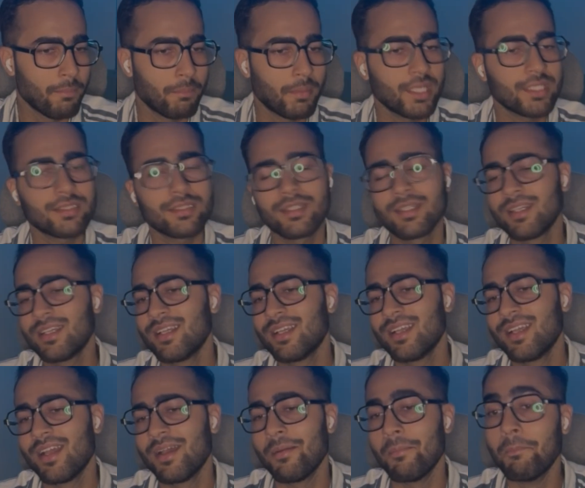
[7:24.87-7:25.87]
But
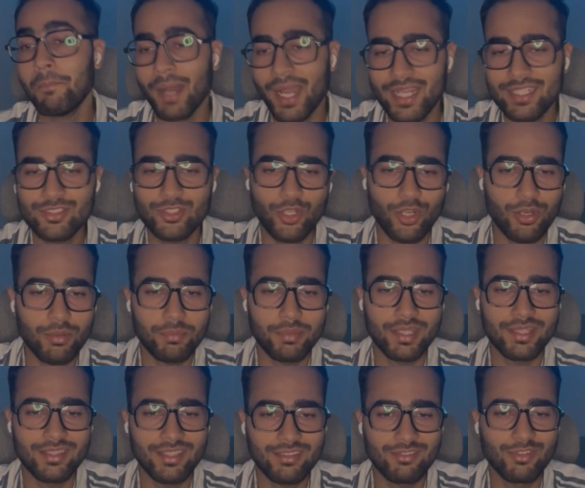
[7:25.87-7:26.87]
my job
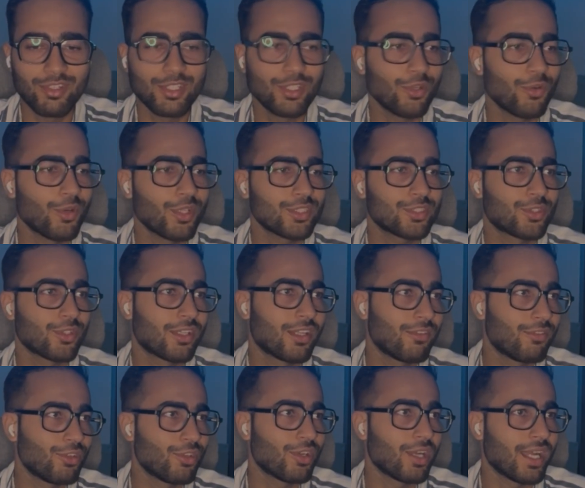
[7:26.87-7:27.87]
in this video was to
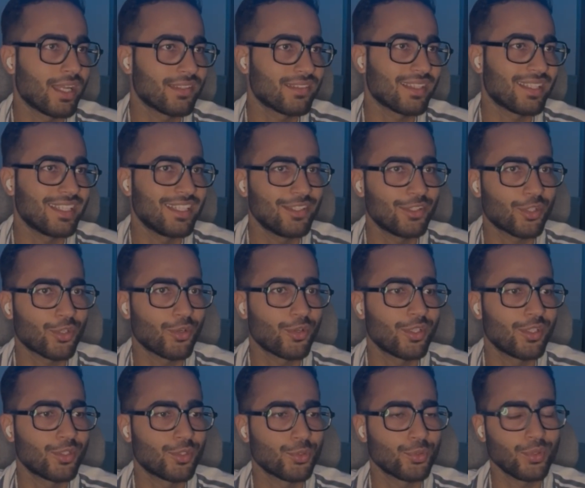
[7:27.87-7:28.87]
give you guys an intro
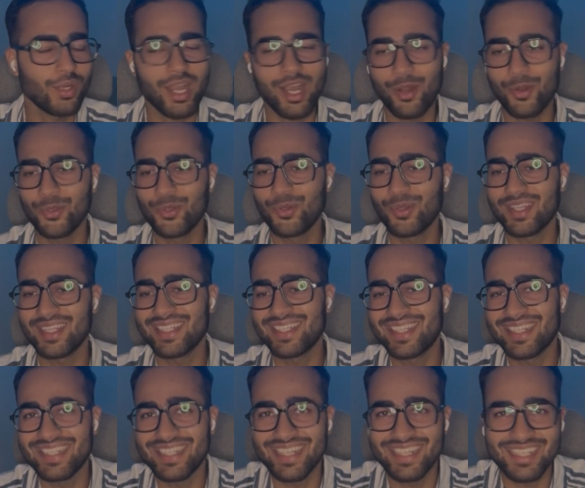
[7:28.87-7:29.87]
into how you can
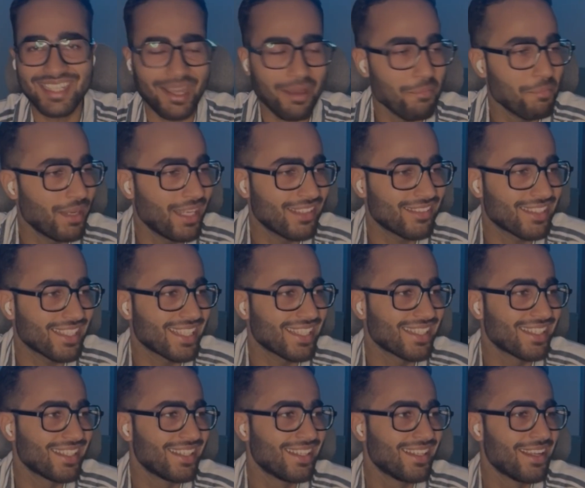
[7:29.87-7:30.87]
create
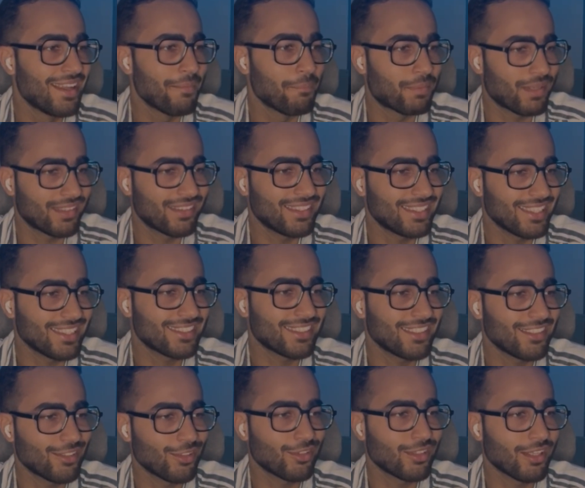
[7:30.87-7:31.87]
amazing
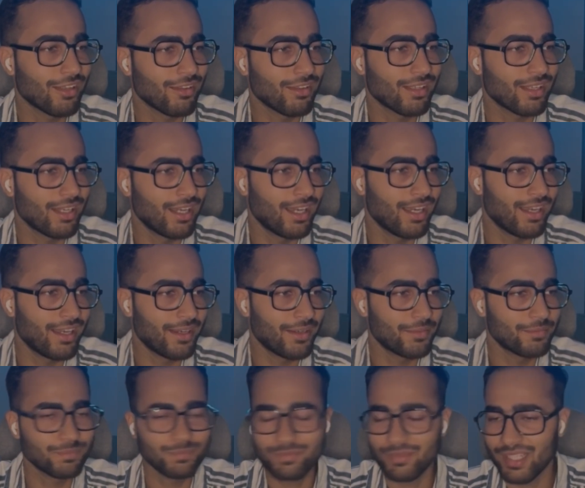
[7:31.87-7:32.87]
presentations using
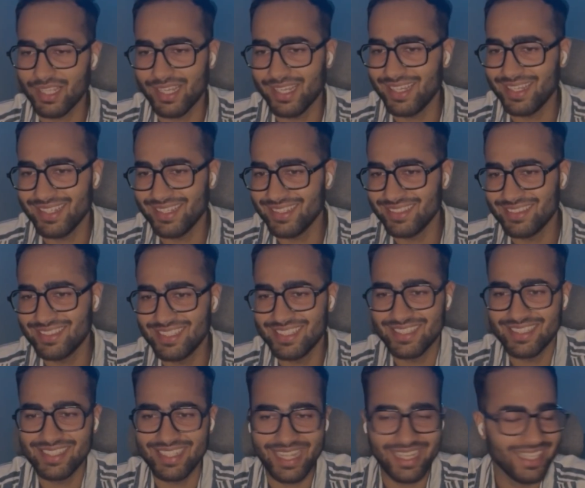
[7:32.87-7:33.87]

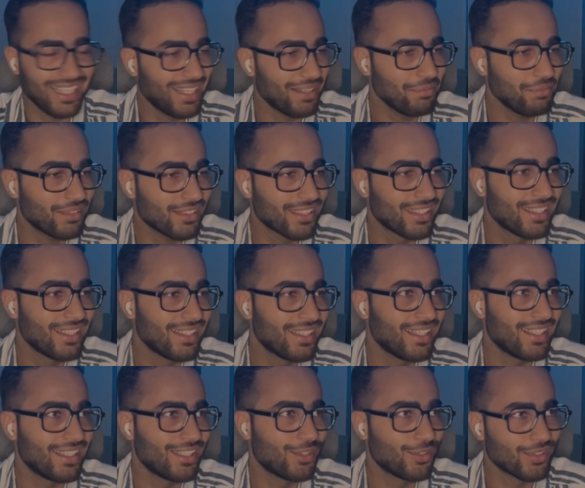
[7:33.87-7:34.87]
the LLMs,
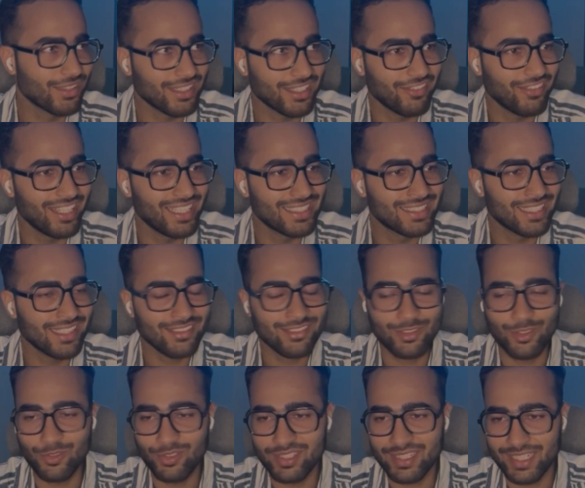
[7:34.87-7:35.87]
using
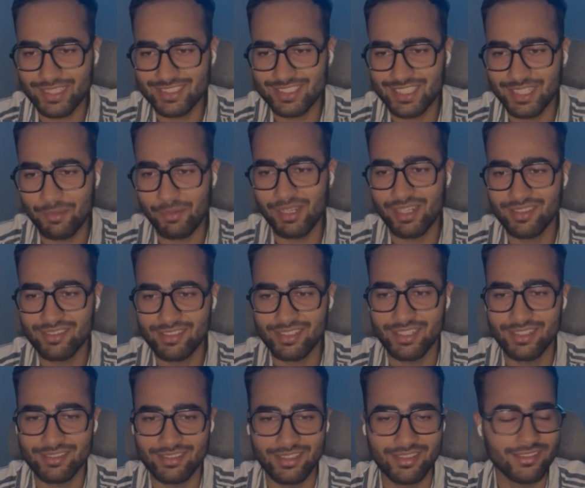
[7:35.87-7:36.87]
Reveal.js, using HTML and
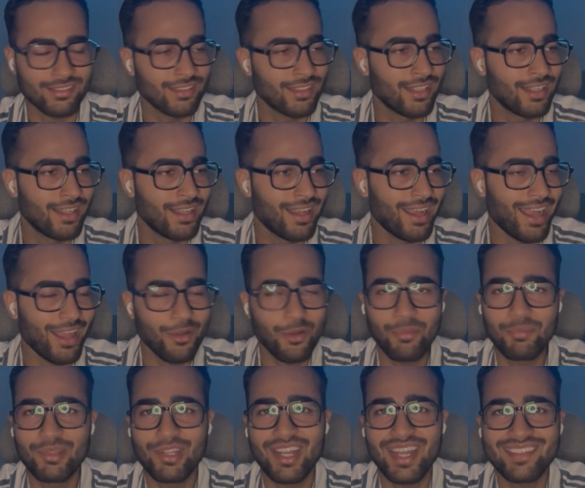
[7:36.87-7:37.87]
CSS. I
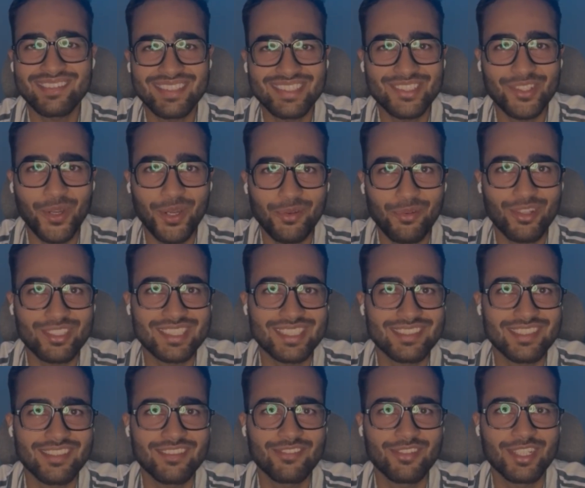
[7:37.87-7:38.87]
hope you guys enjoyed
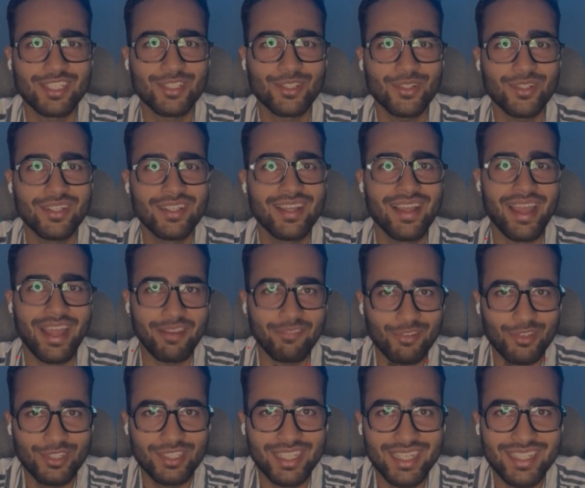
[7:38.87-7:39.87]
watching this video.
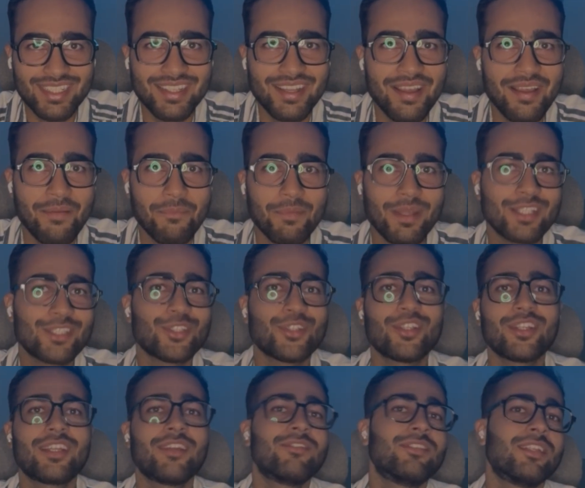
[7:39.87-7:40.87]
If you did, make sure
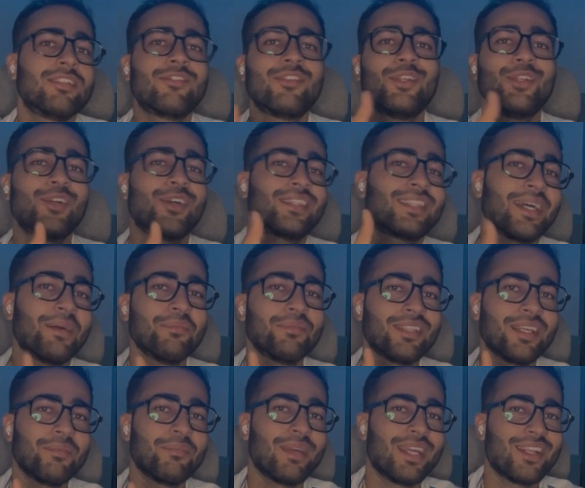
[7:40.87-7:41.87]
to give this video a
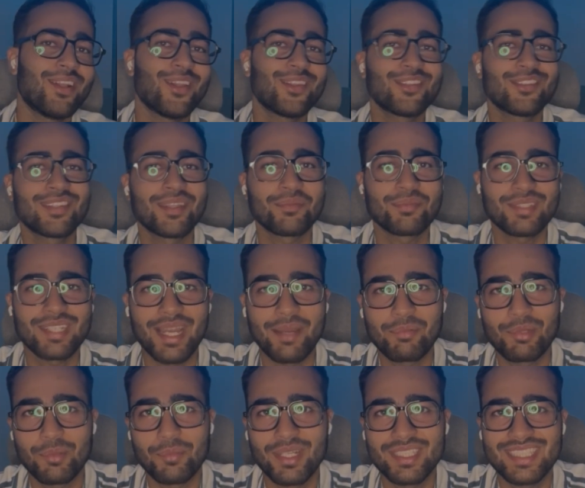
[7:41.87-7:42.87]
thumbs up and also
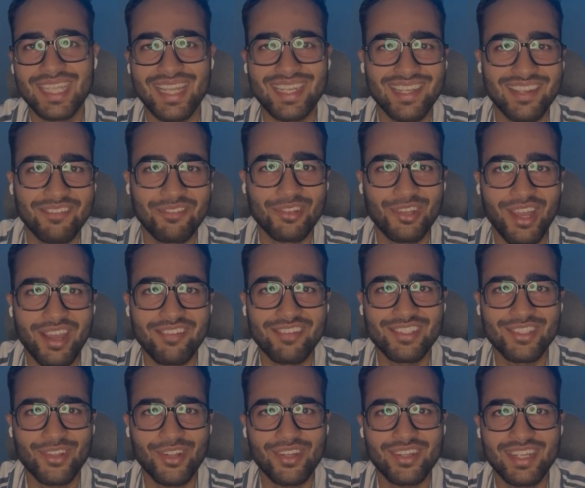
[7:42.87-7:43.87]
subscribe to my channel if you
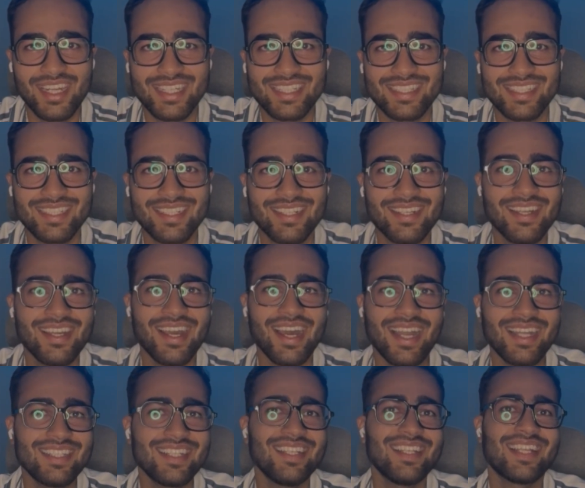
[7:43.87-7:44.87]
haven't already.
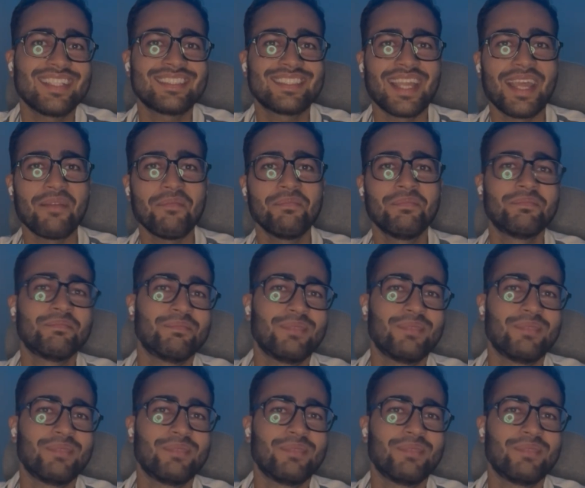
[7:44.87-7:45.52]
Until next time,